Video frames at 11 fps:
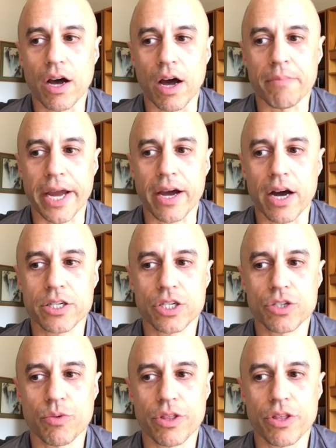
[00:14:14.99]
on my
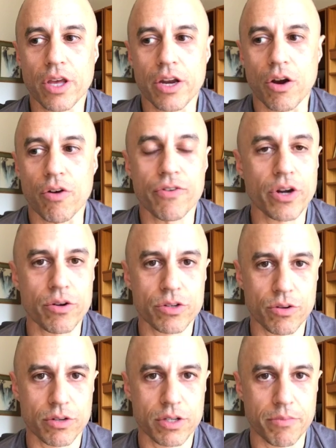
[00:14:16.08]
conscience with an
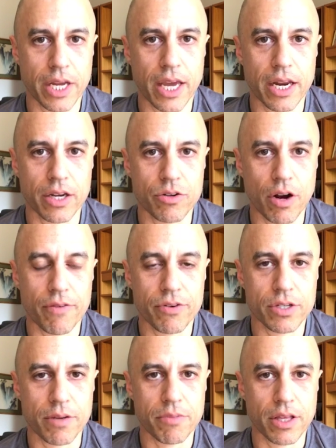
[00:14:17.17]
overdose or somebody getting a drug for
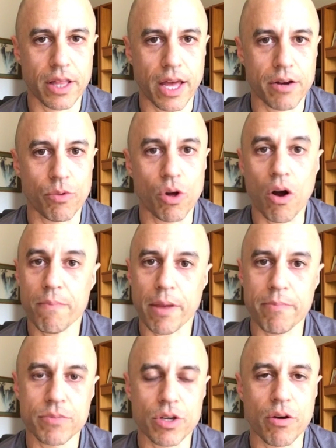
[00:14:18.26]
something that will harm
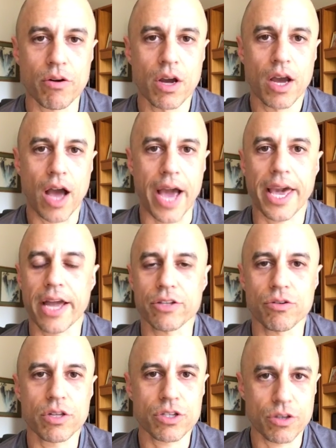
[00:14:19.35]
them. So I can't
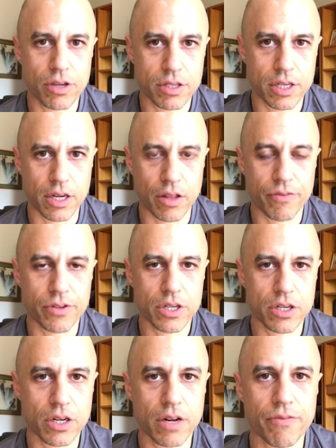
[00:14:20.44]
do this. You can see another
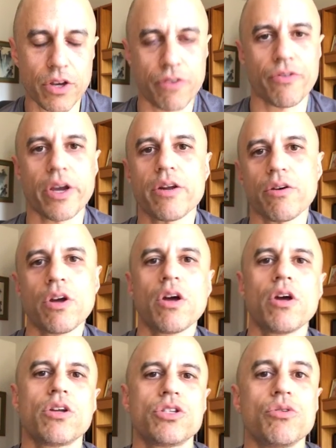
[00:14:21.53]
physician and feel free to
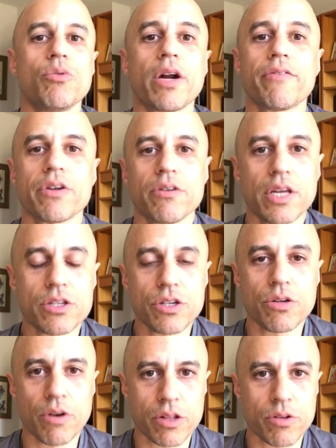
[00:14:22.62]
do whatever you need to
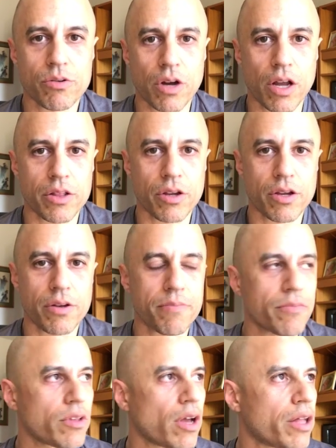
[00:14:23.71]
do
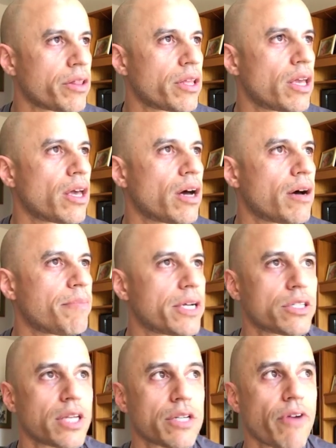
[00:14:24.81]
on the
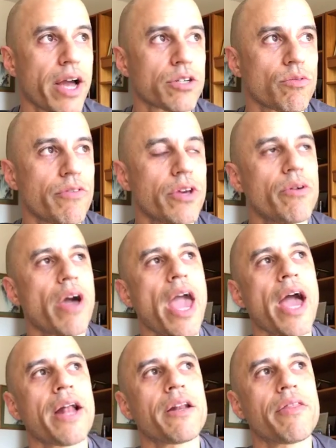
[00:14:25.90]
patient satisfaction review.
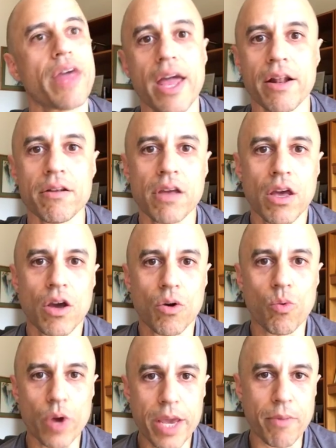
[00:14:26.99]
And then
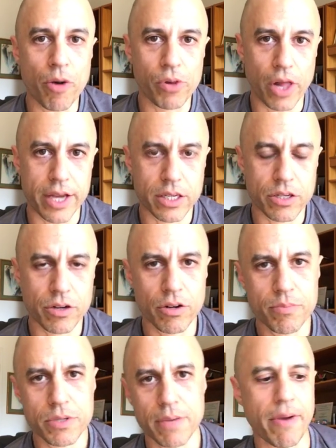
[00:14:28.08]
we mobilize as a
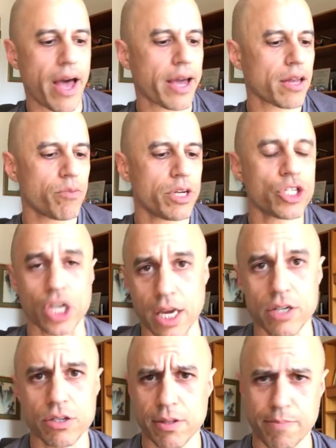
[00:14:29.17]
group, ZPAC, and we
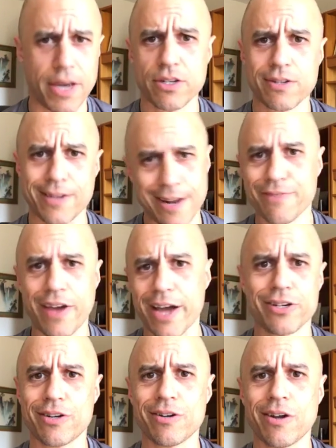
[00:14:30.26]
change the patient
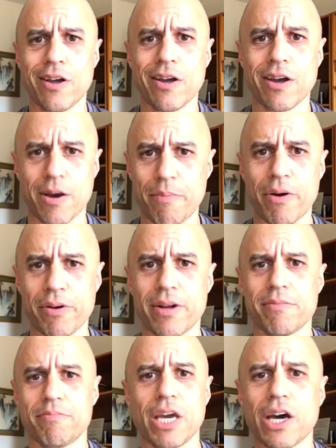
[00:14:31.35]
satisfaction component
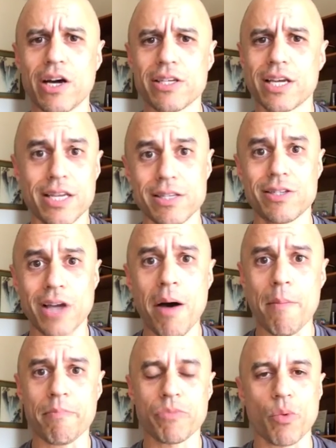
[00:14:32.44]
because it's
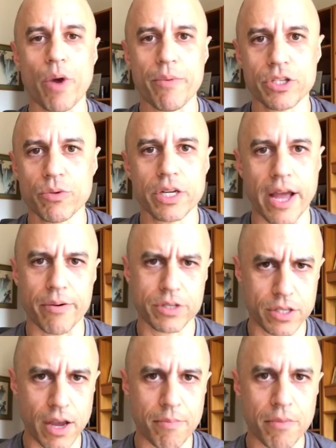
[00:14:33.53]
dumb. The way we do it now is
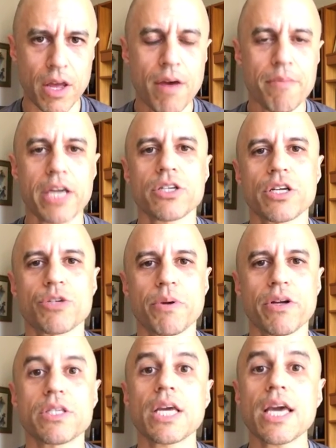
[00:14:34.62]
dumb. Patient
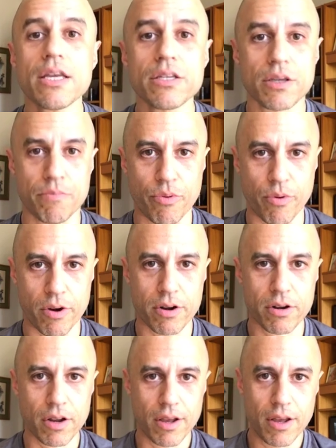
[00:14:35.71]
experience is
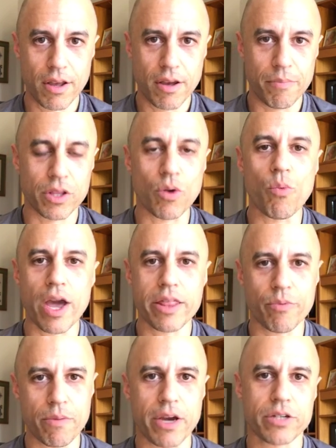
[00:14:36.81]
important, but the way
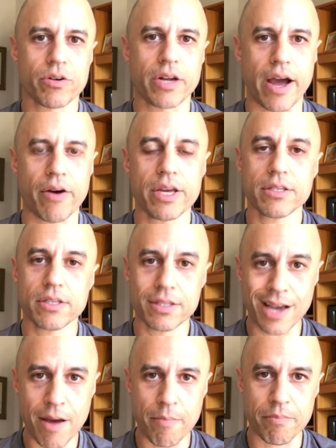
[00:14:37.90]
that we measure it now is
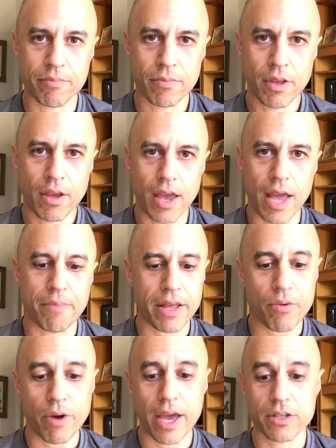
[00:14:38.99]
dumb. And by
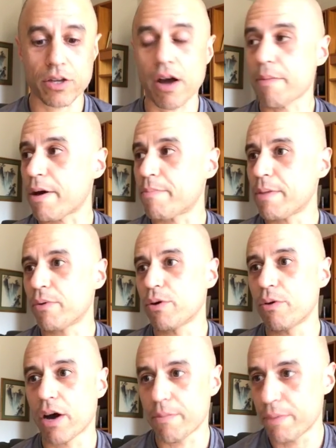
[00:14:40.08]
the way, talk about people
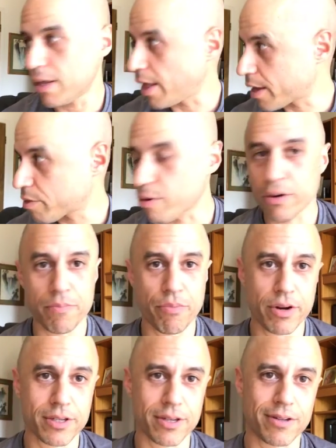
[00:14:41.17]
who ought to be like thrown in
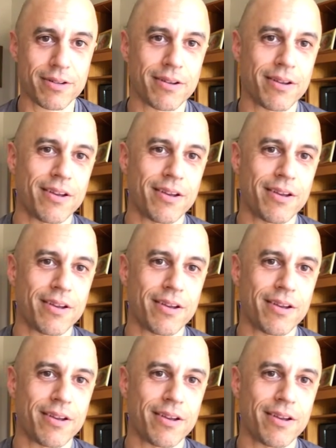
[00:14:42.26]
prison.